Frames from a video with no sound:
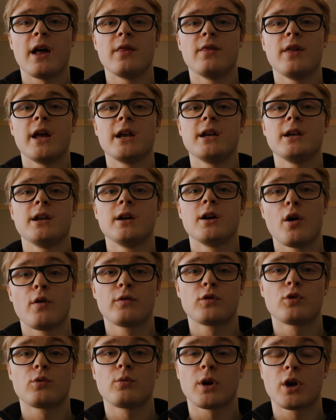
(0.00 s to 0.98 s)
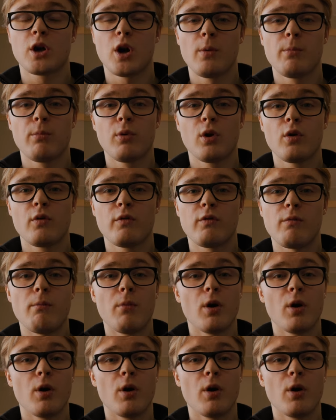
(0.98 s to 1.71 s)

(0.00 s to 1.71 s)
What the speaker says: and then after a couple of